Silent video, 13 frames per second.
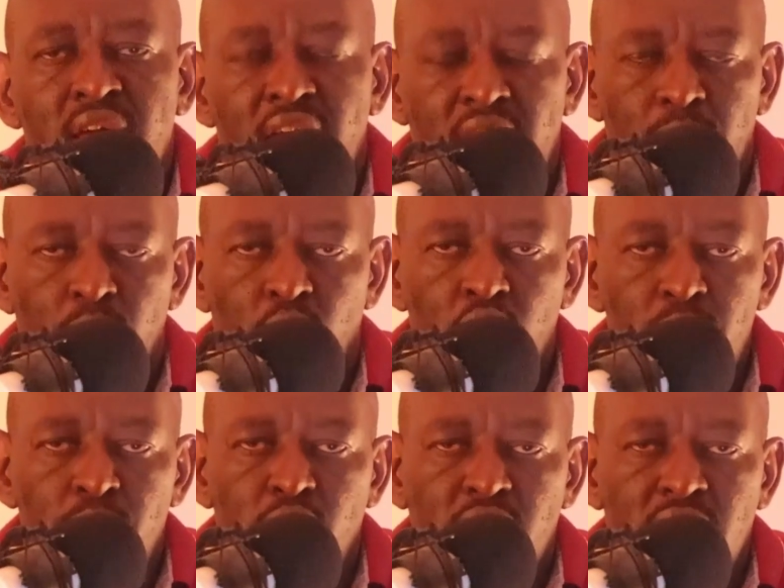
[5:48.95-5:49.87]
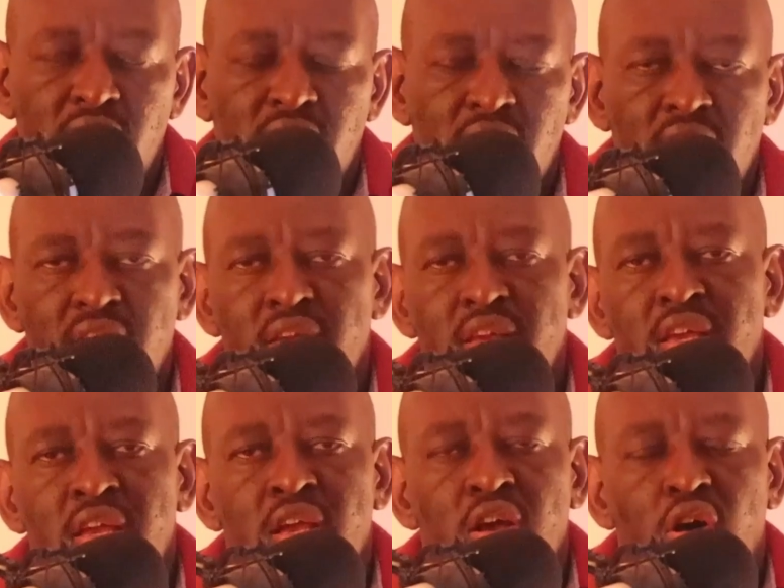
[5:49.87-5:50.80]
and more importantly,
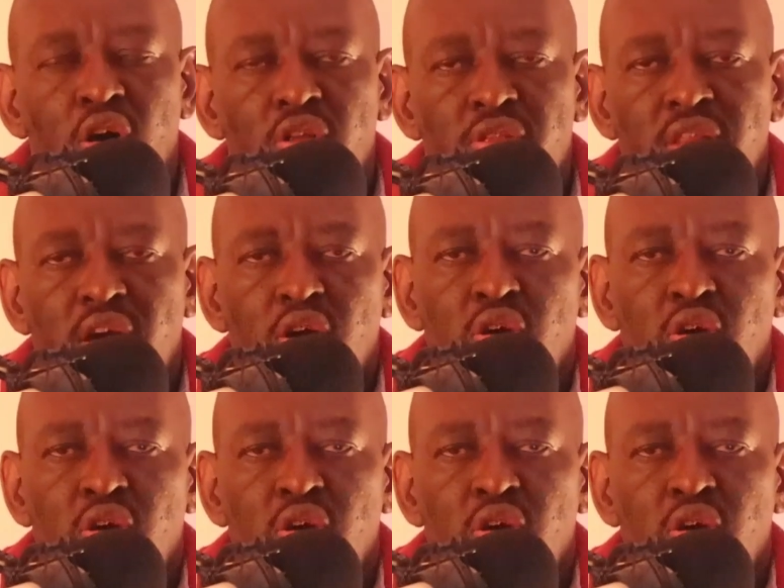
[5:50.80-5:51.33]
on the